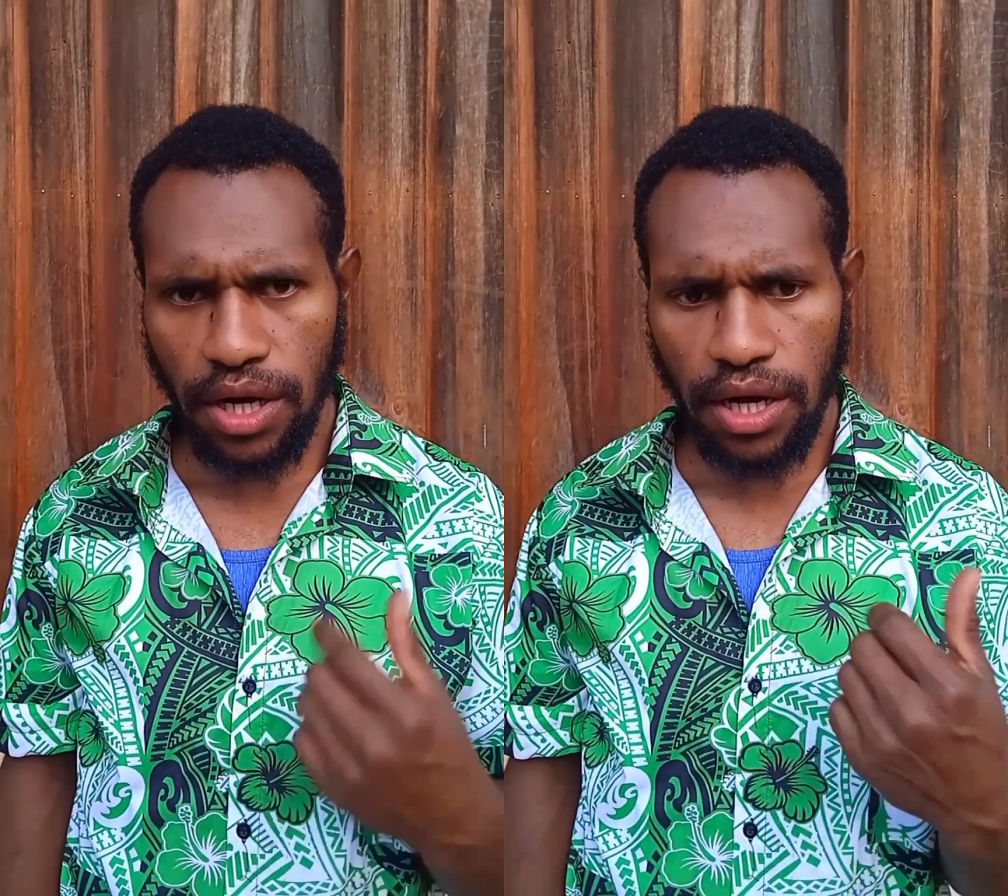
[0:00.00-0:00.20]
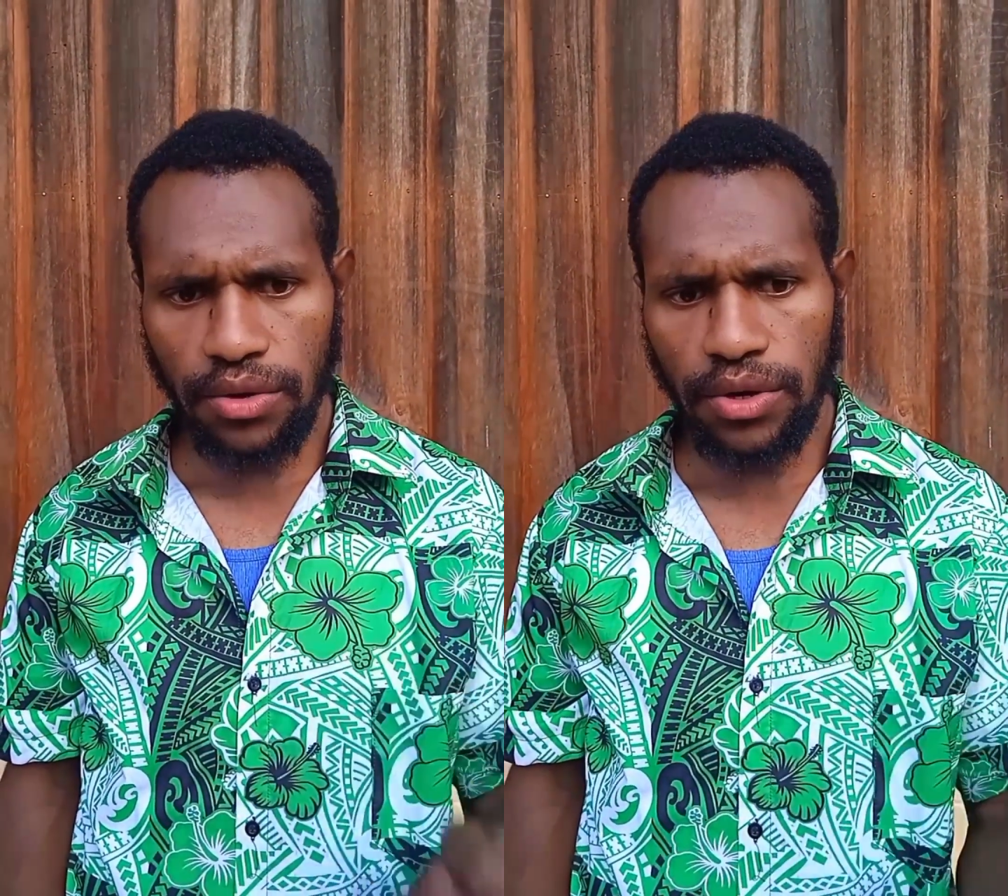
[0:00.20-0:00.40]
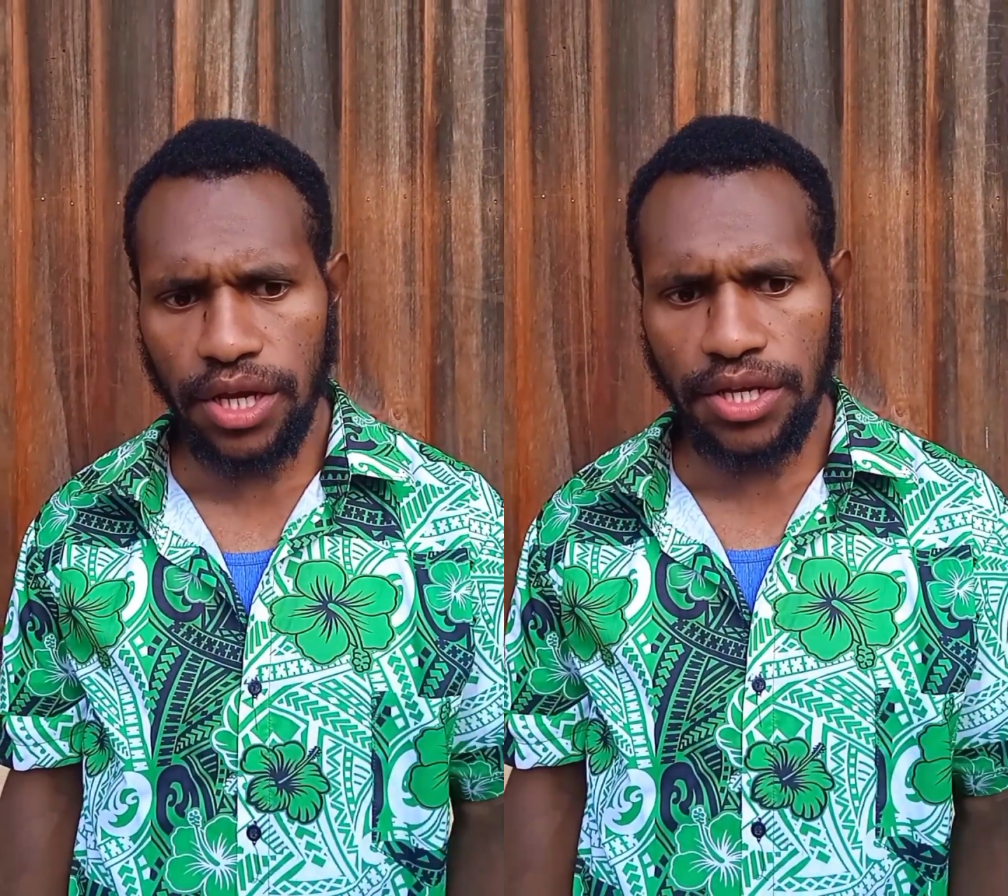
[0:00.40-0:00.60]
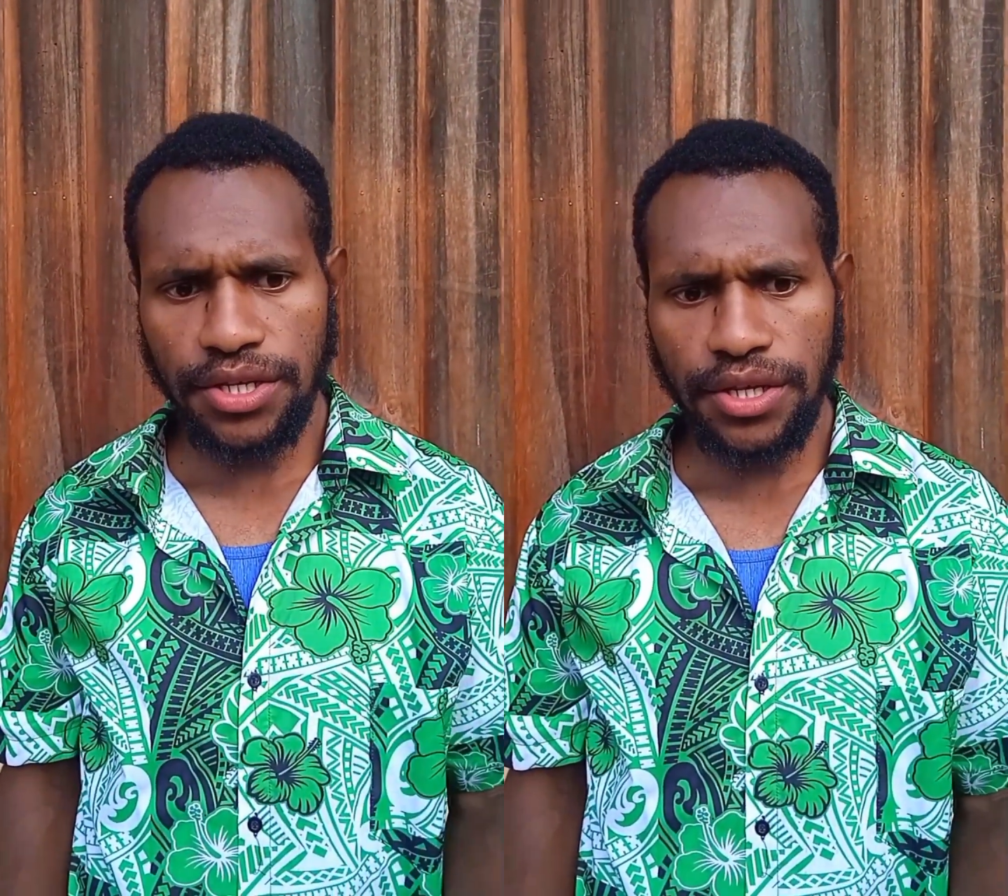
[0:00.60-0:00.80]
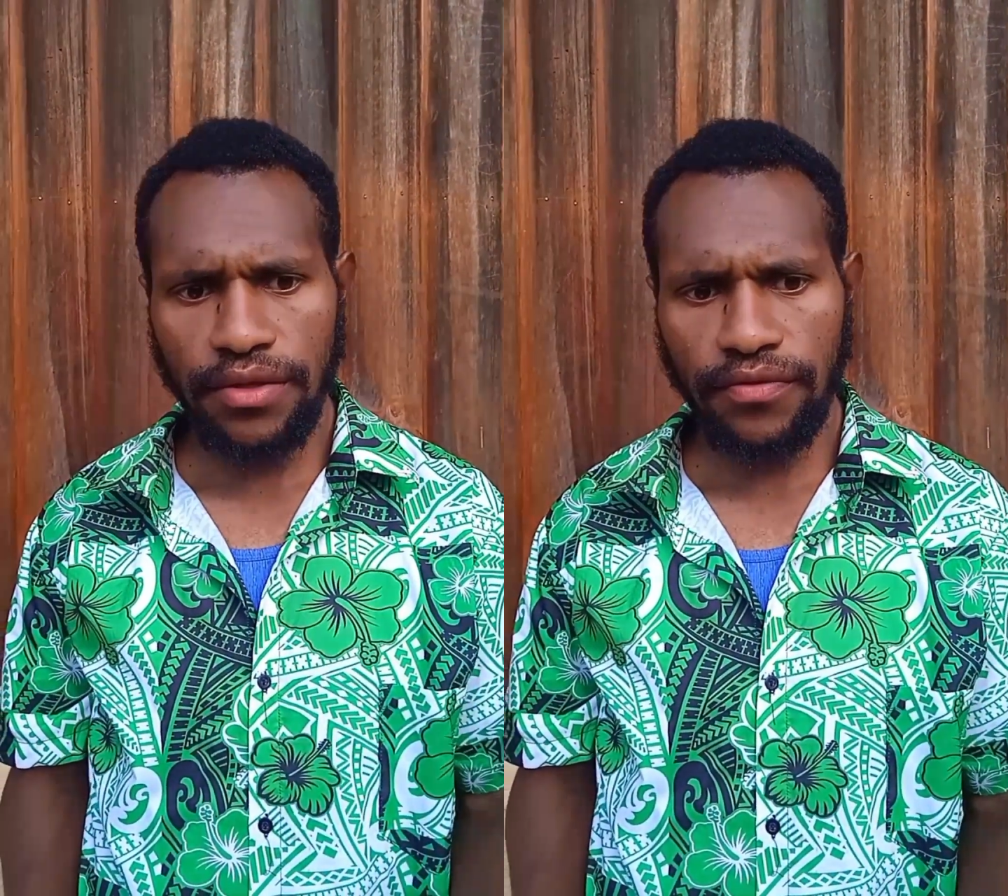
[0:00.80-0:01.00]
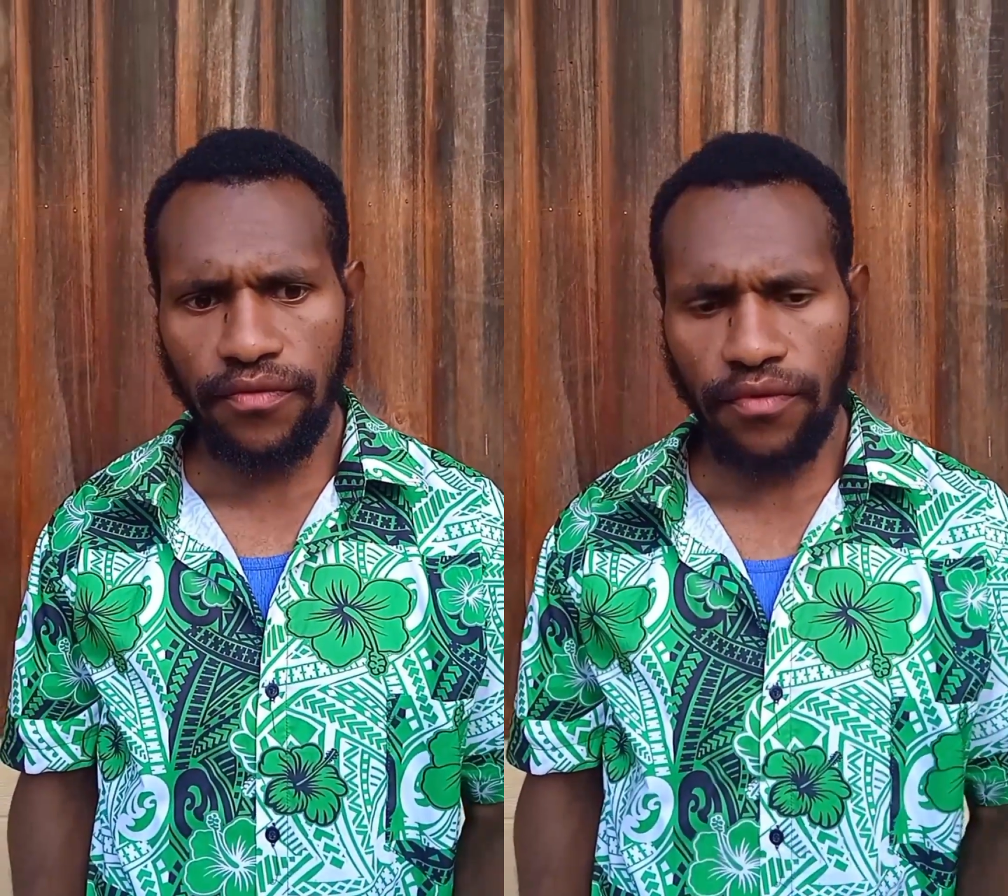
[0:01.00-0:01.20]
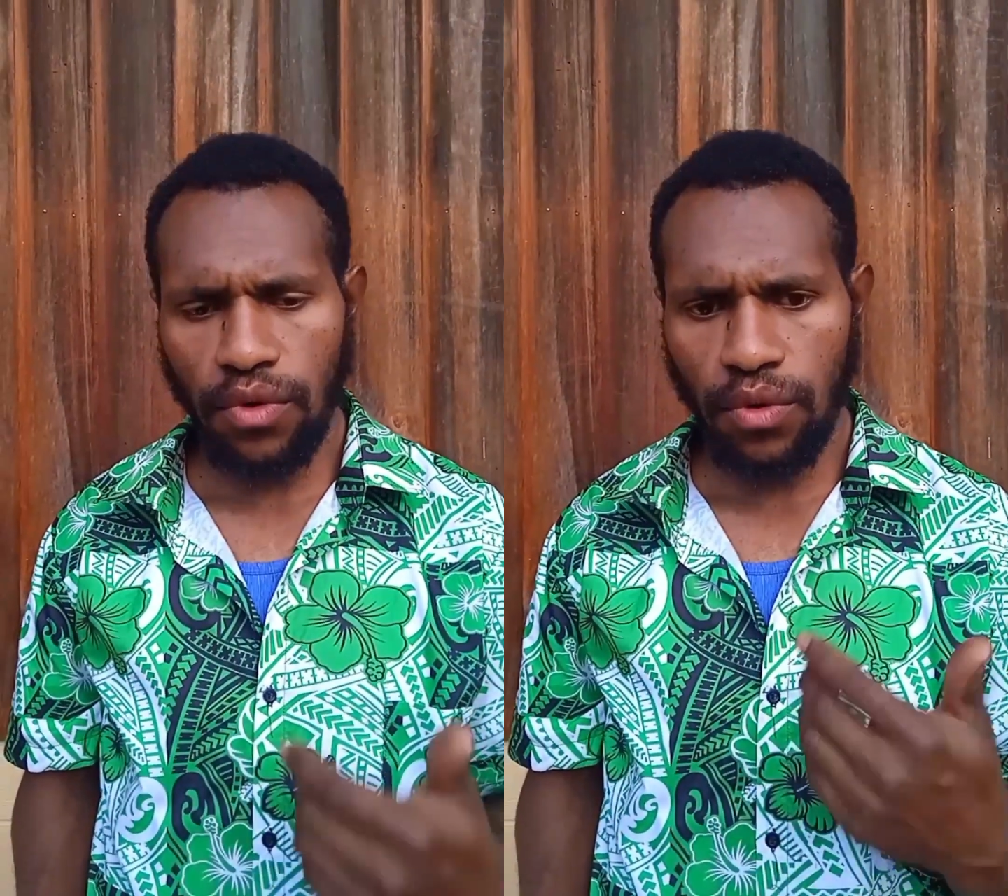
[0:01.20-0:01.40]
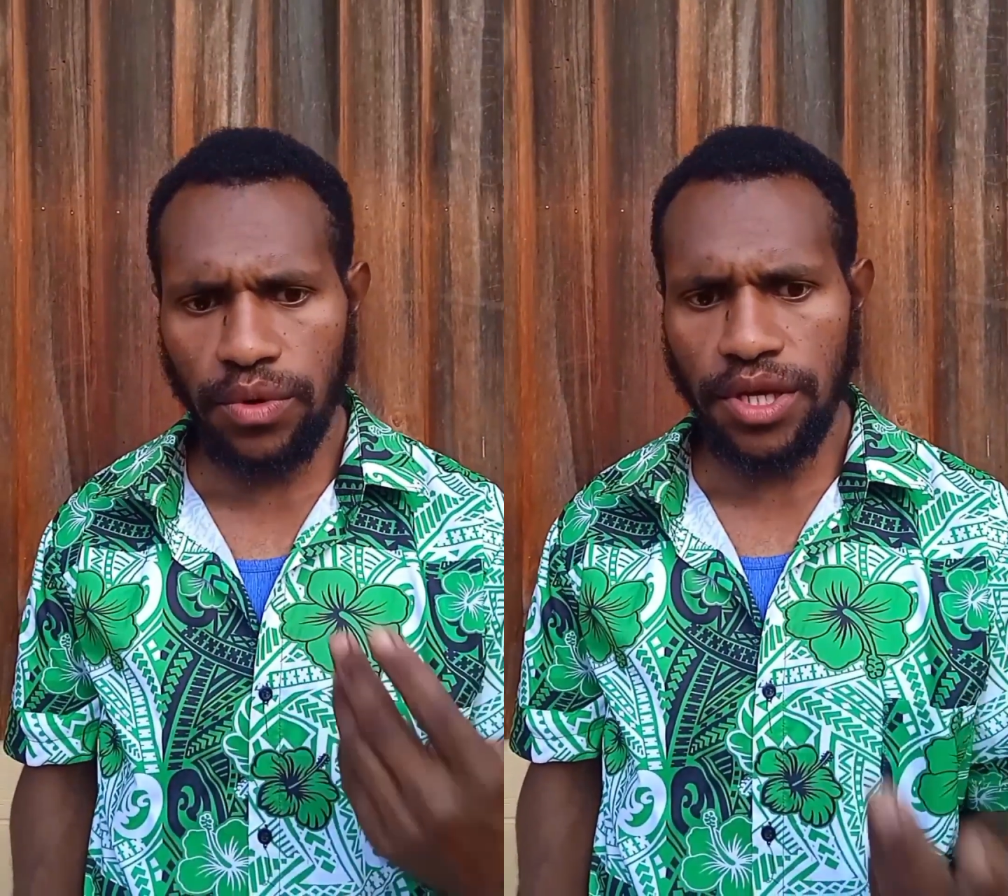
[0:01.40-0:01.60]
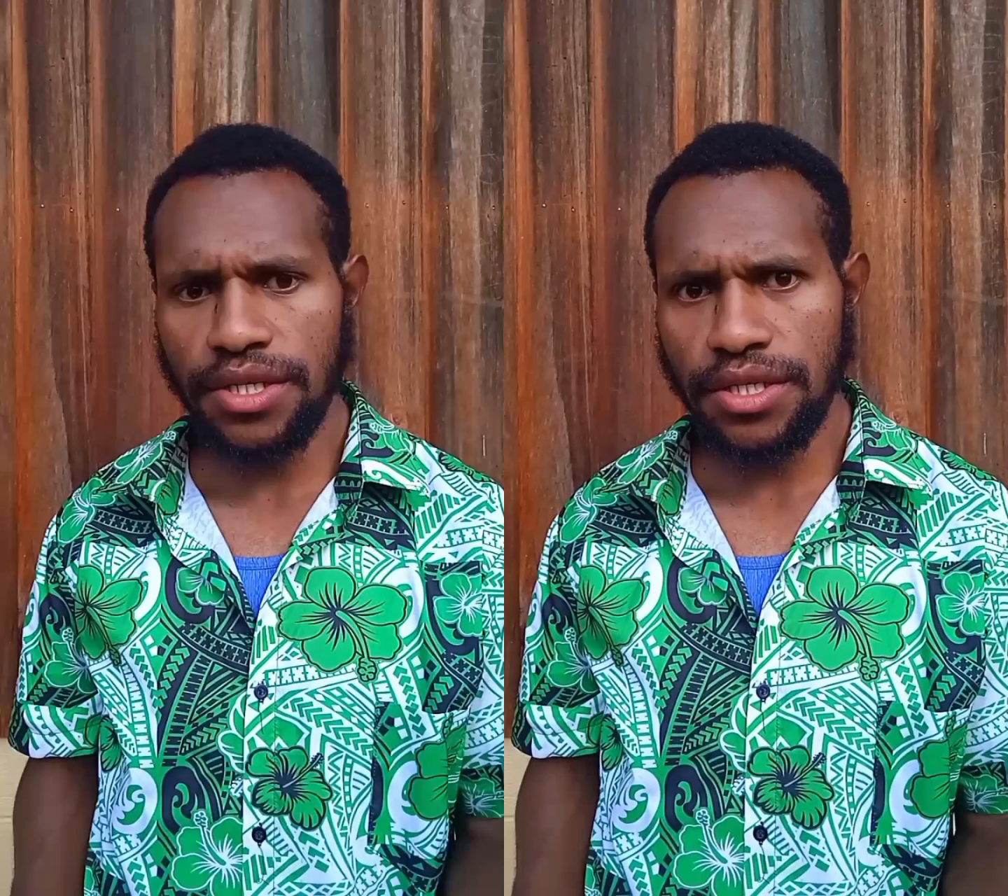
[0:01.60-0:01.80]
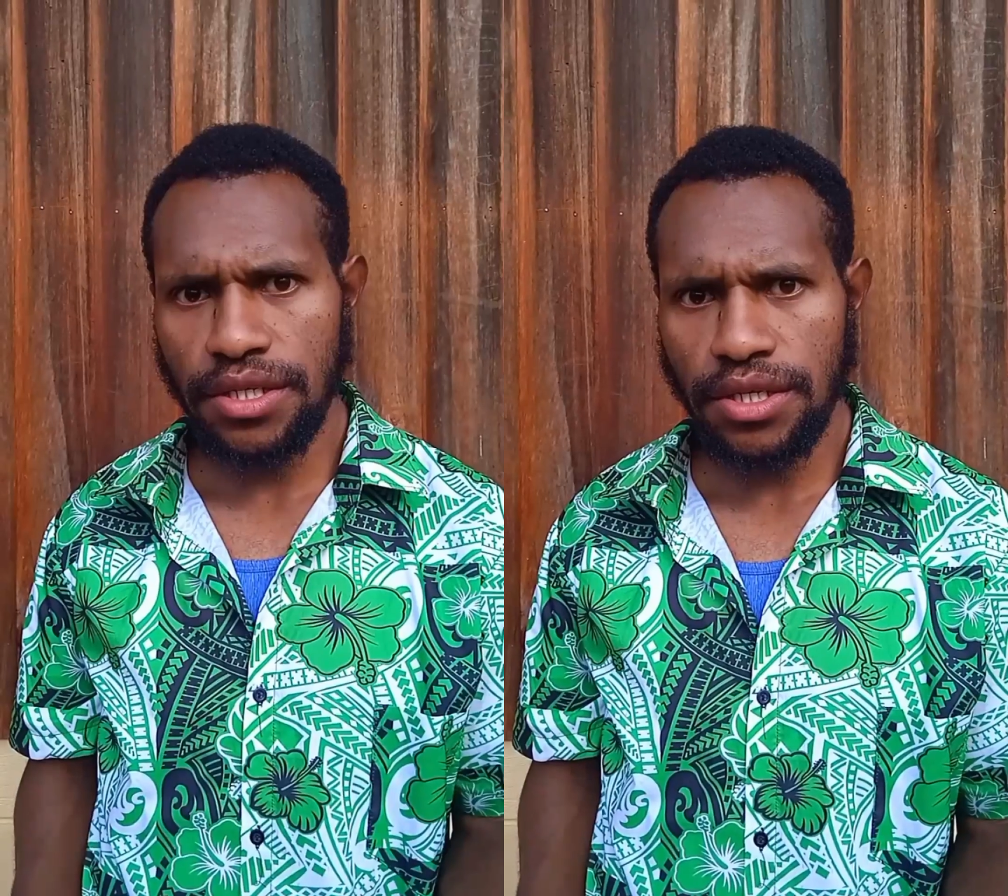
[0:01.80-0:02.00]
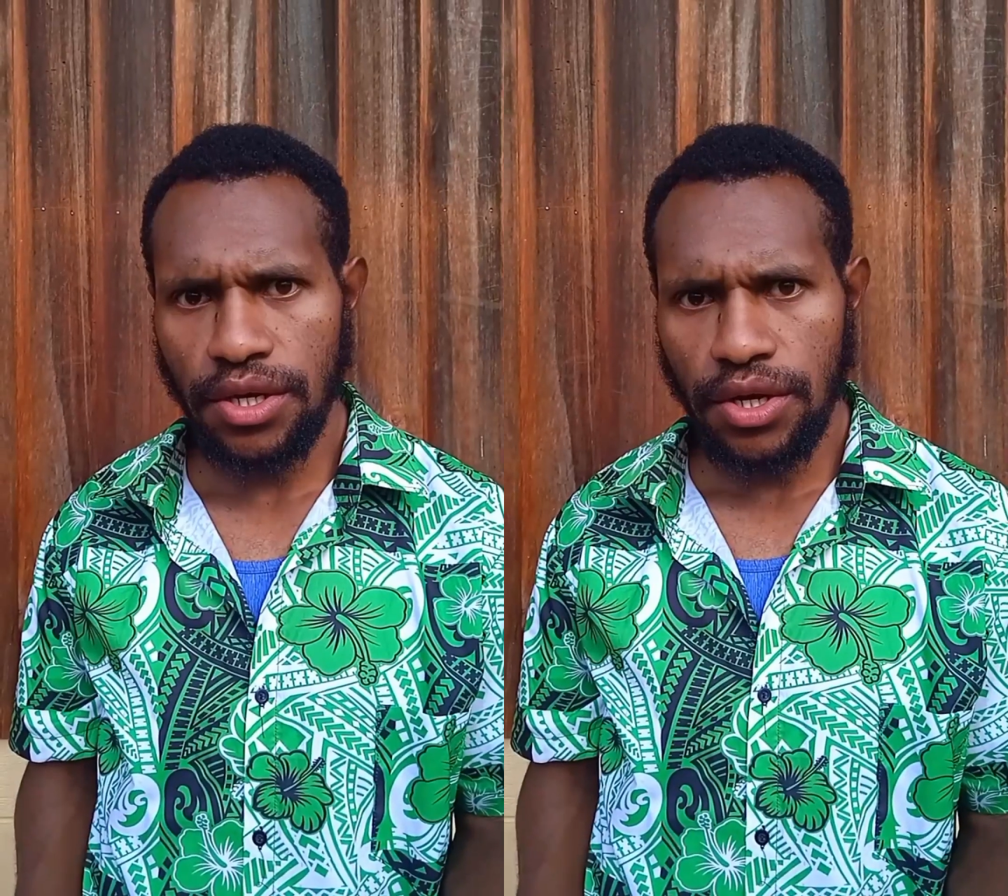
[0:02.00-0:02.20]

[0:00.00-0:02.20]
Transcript: calculation for weeks.